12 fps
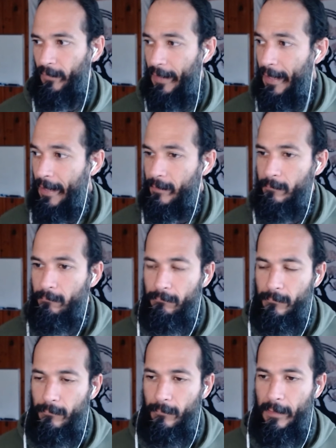And
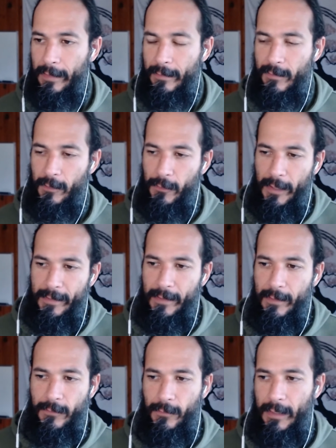it's a good
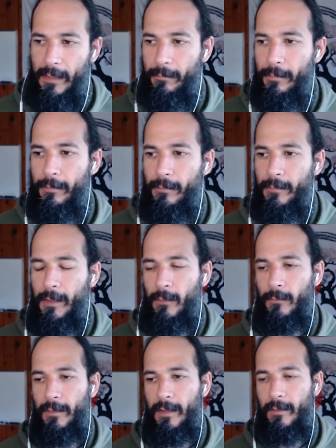idea to keep,
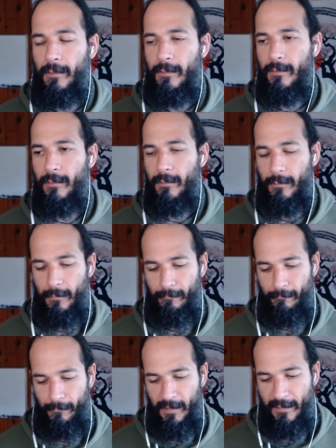these
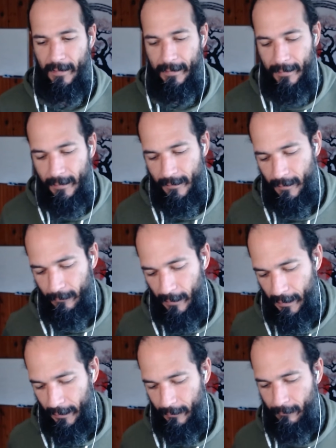ideas in
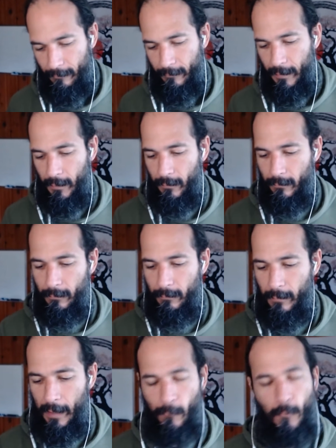mind.
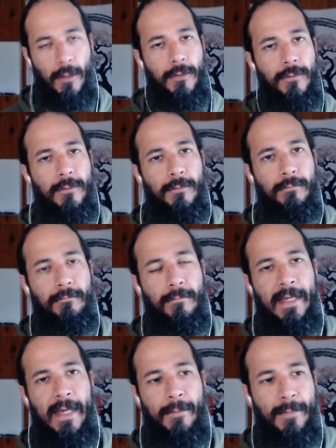I want you to
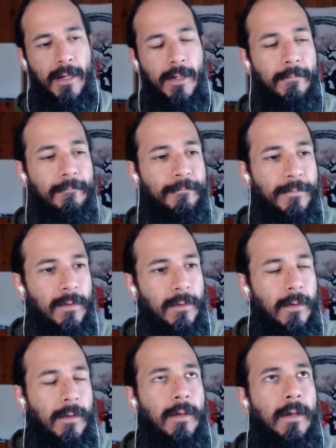get better.
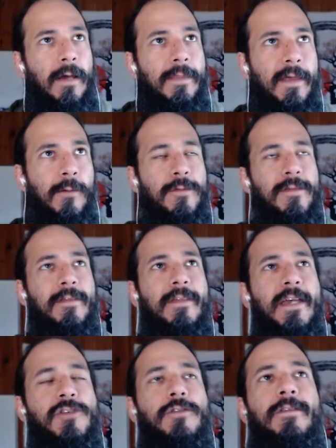I think it was in
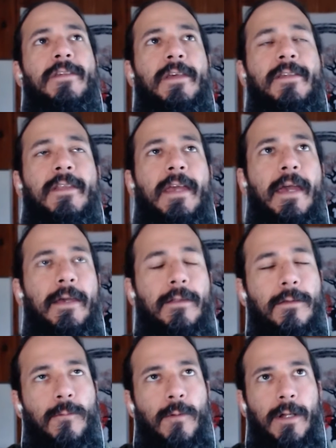session
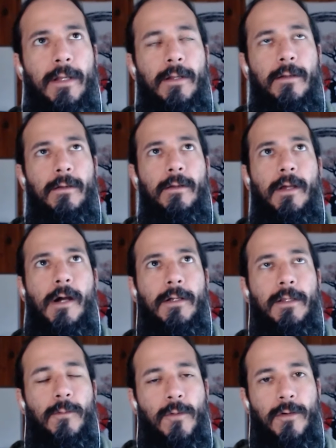68 when
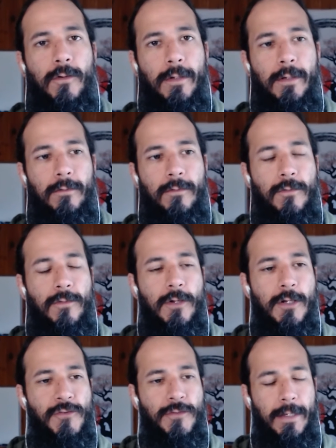Carla was going to
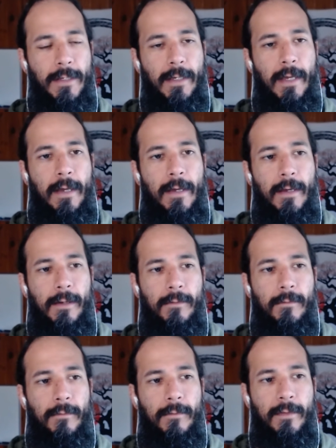surgery,
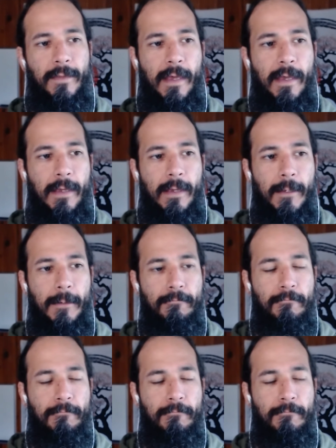and they,